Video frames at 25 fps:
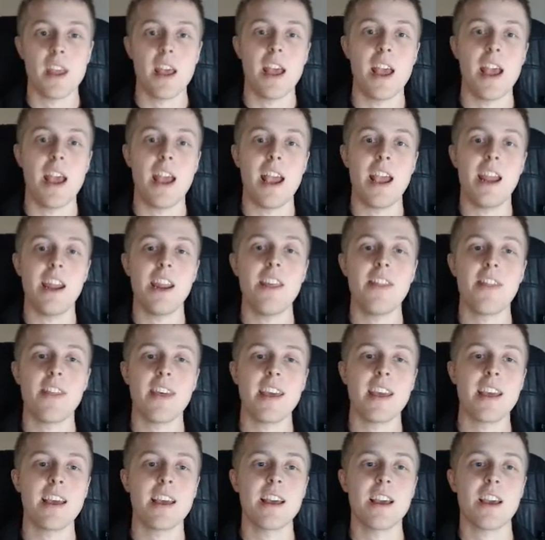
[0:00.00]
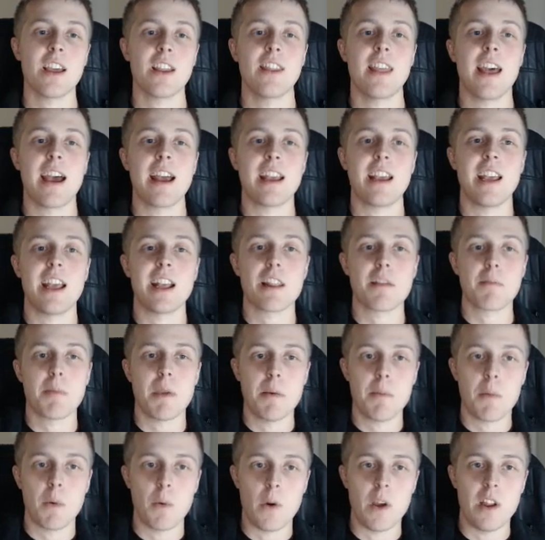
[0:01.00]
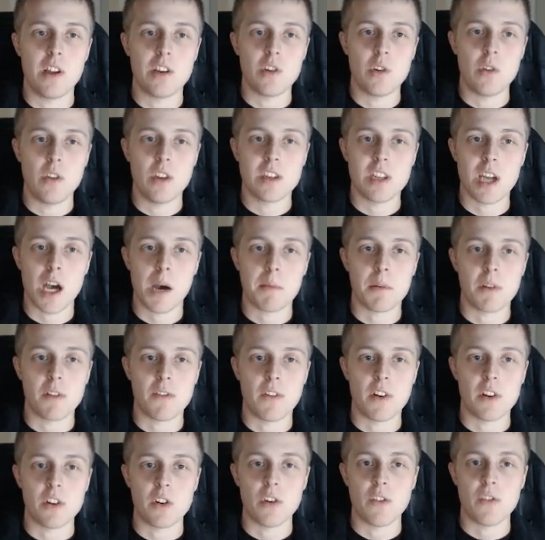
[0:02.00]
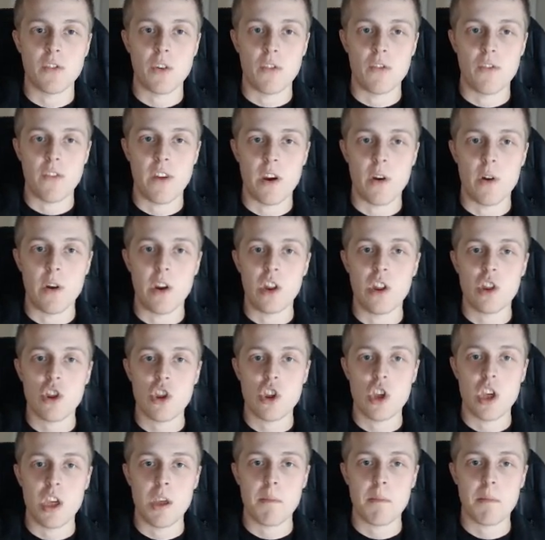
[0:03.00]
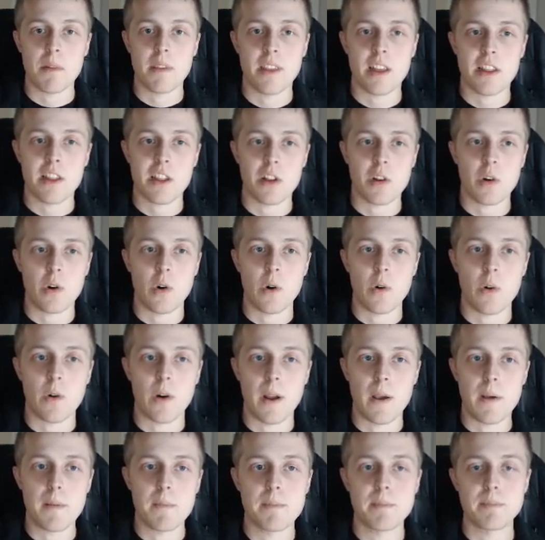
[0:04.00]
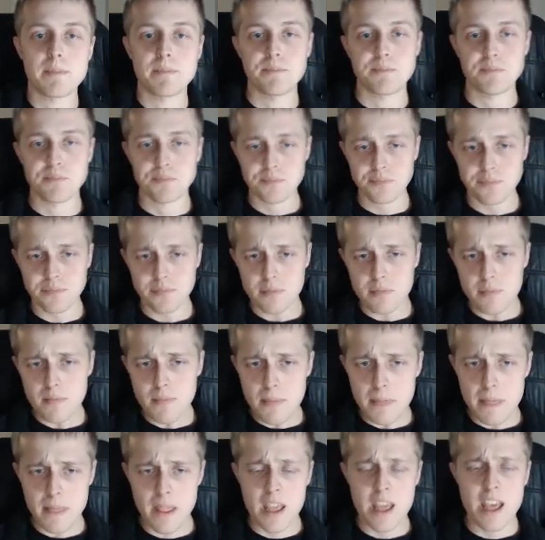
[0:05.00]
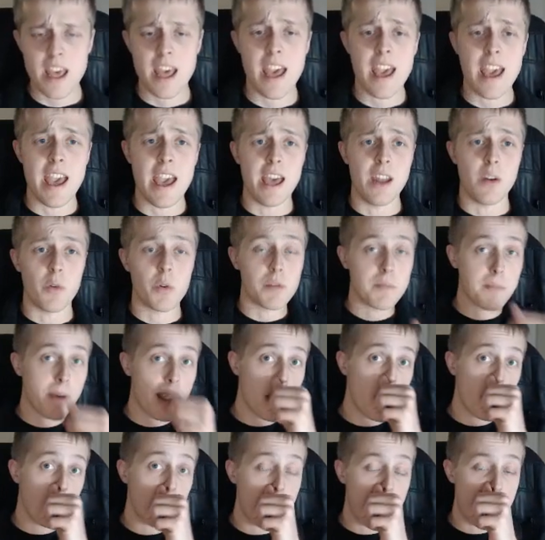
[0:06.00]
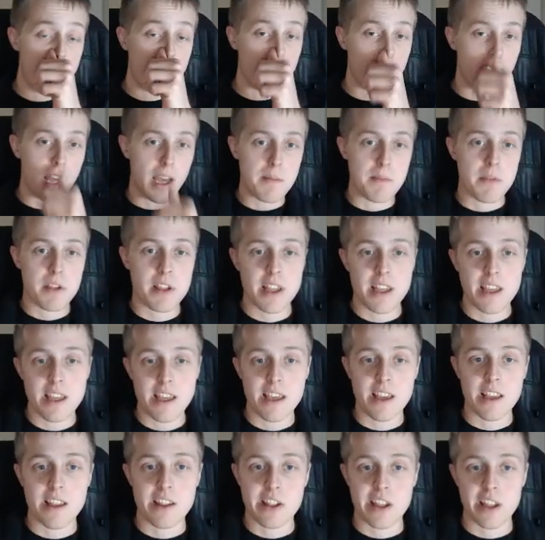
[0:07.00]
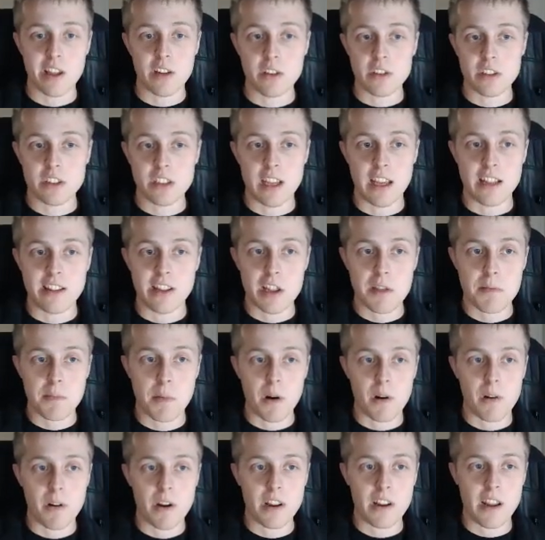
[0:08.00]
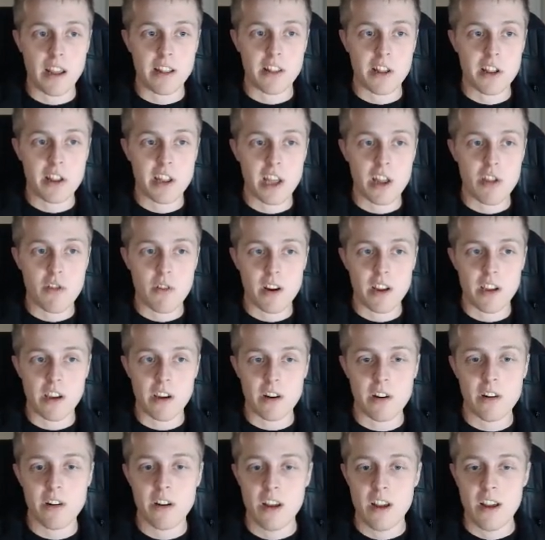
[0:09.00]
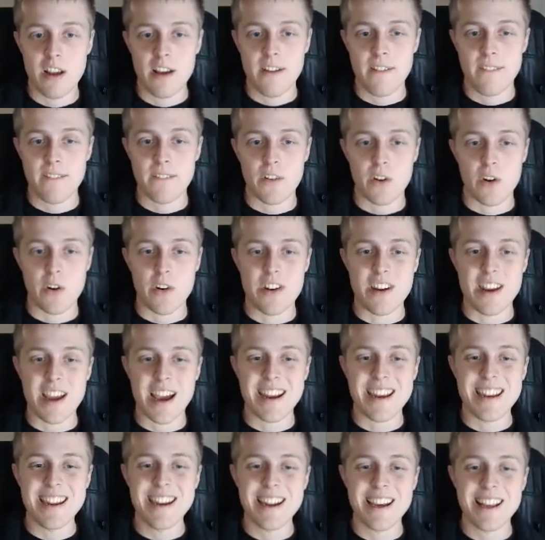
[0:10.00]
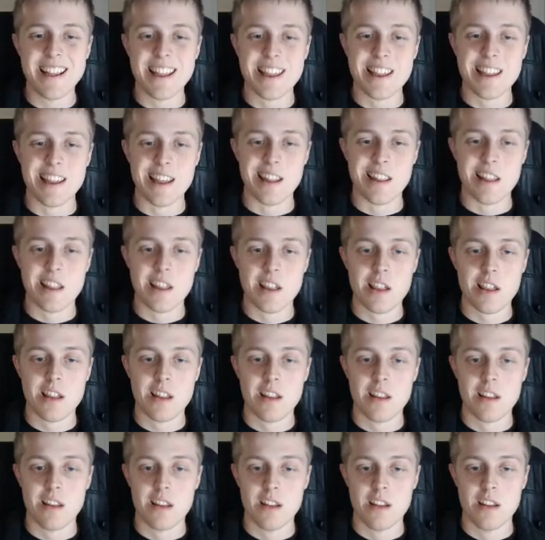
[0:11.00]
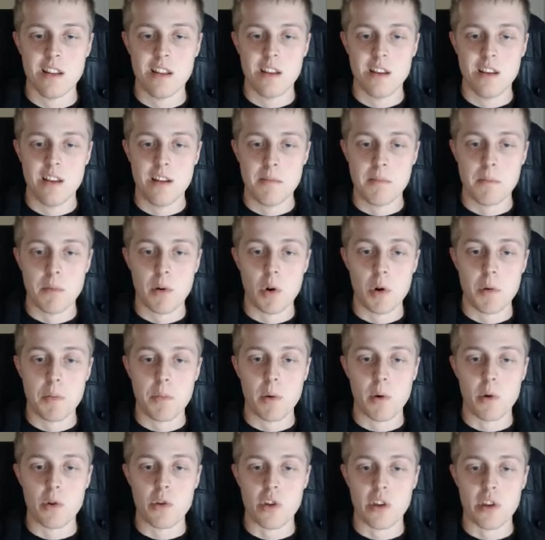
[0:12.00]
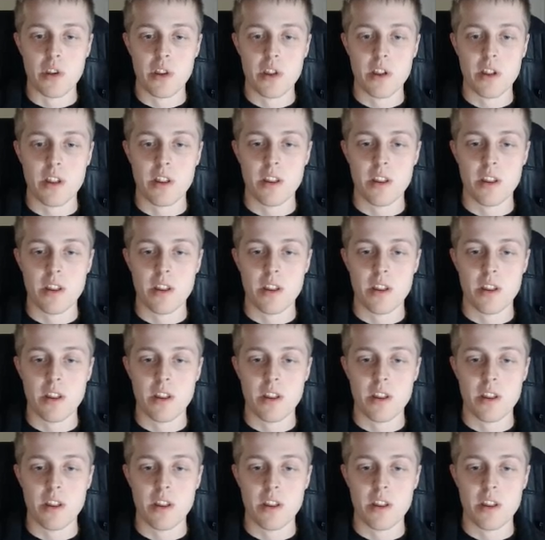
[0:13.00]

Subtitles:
Anything that gets people into the top of the funnel for very cheap. That's the goal, right? And with my own ads, I'm seeing sales at this stage right here for 99 cents per purchase,